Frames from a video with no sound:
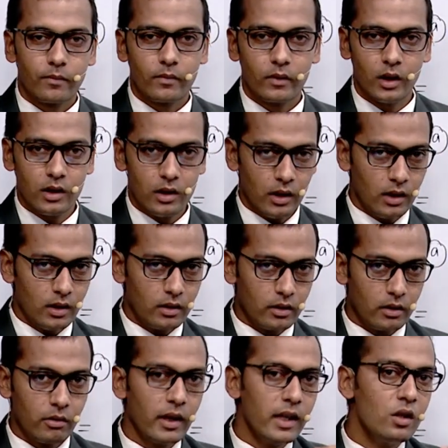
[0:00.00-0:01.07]
This is
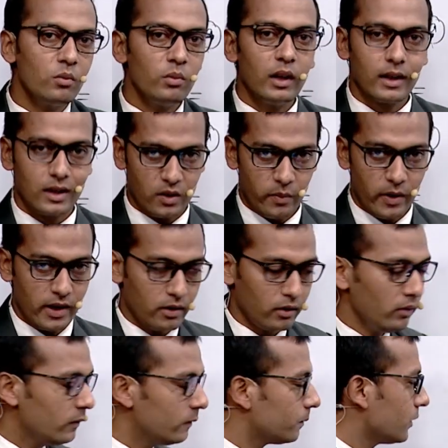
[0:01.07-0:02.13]
trinomial
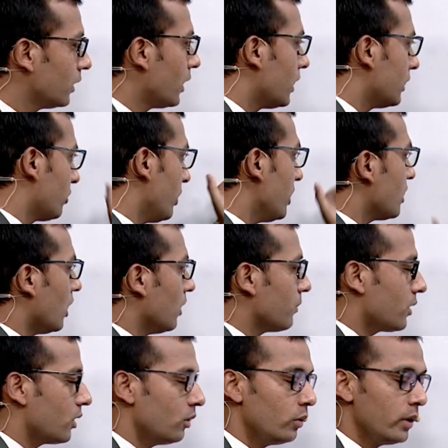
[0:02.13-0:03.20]
expression. There are three terms,
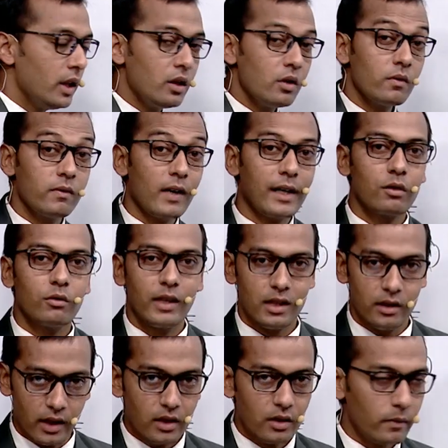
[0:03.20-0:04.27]
so we need to factorize
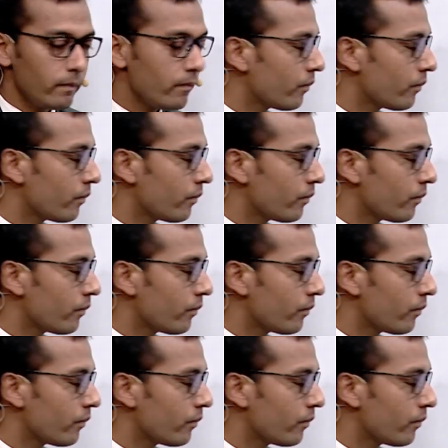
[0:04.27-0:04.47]
this.